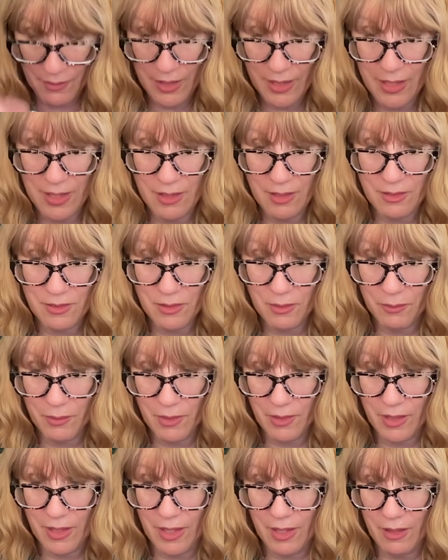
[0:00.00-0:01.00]
I get it to
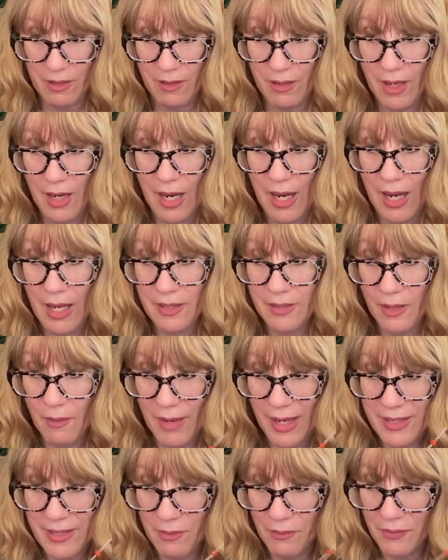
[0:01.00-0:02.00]
work here? No,
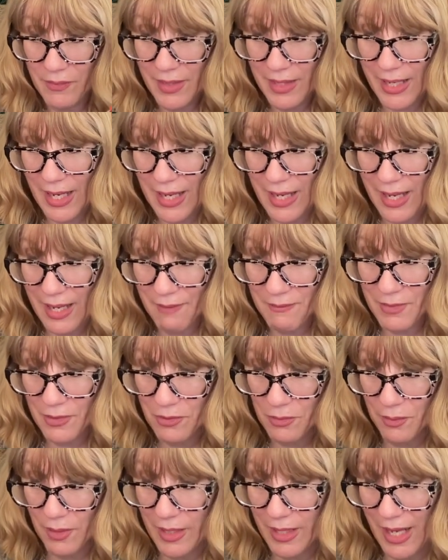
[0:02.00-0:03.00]
I don't think I have
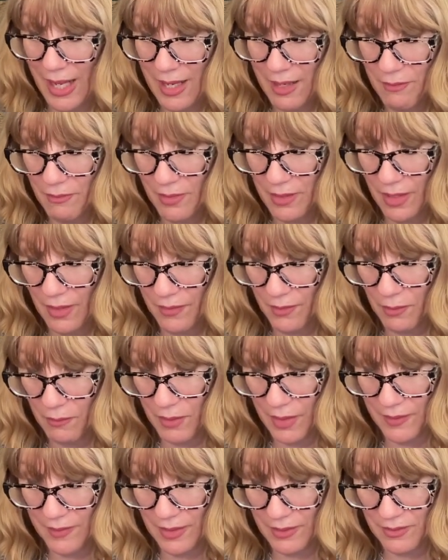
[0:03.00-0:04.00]
this one. I have another
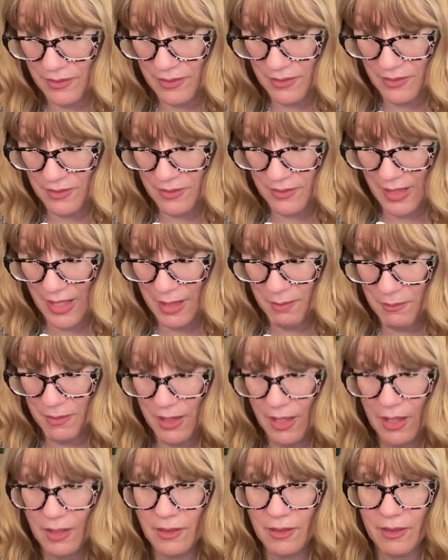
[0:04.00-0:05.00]
one that's the same
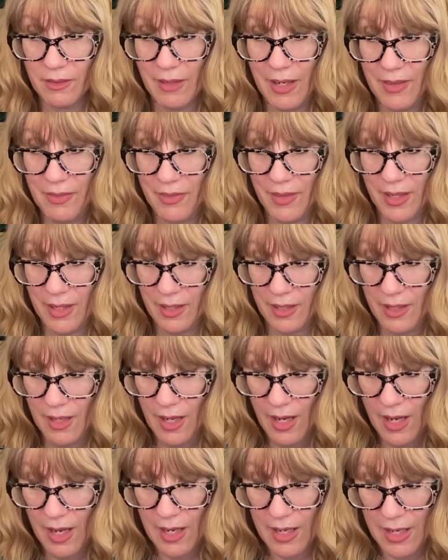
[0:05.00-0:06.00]
color. I think.
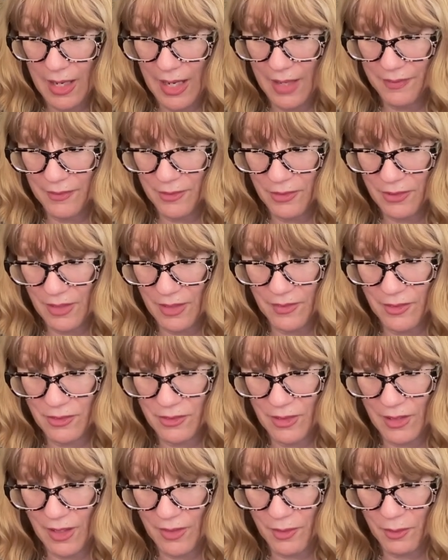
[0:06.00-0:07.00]
And uh, there's there's
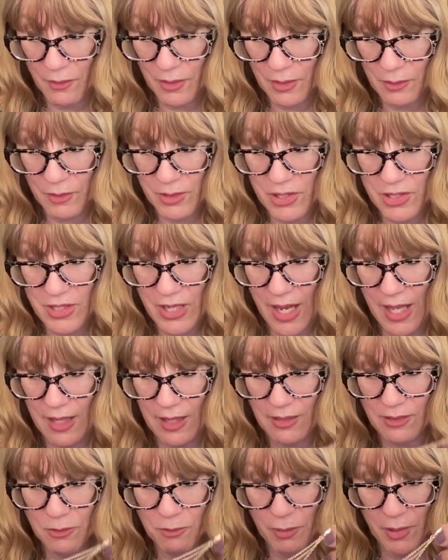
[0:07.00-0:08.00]
another one with
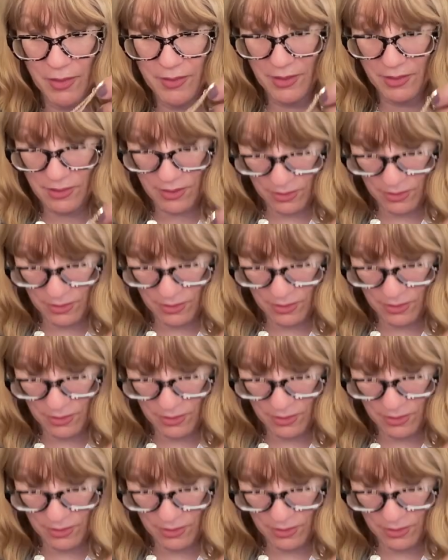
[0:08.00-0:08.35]
shells. Boy, this